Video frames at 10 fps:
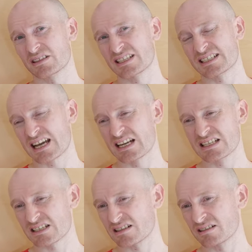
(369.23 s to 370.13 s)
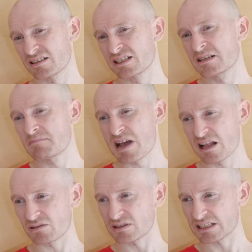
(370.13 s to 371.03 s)
The tannins are
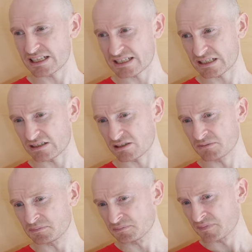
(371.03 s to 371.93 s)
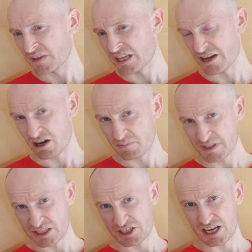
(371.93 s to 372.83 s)
mellowed a little. They up
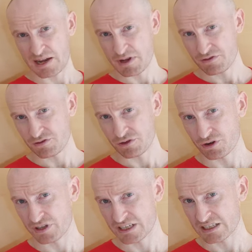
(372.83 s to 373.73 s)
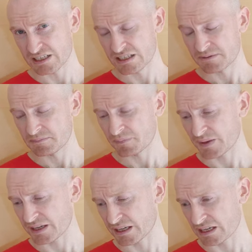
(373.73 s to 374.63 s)
the jammy fruitness.
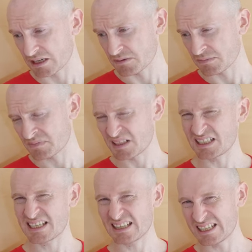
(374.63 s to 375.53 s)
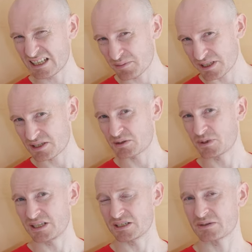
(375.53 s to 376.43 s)
Um, it's a little bit
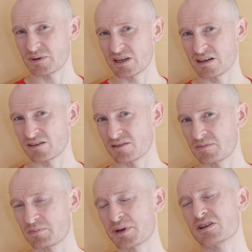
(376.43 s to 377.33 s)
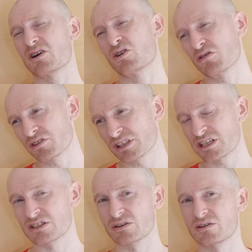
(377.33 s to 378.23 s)
sweet as well, but not overly
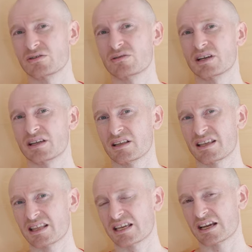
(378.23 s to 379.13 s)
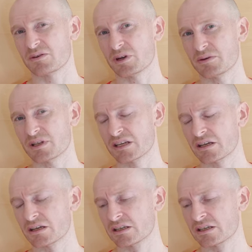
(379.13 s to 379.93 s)
so. I, I think they get away with it.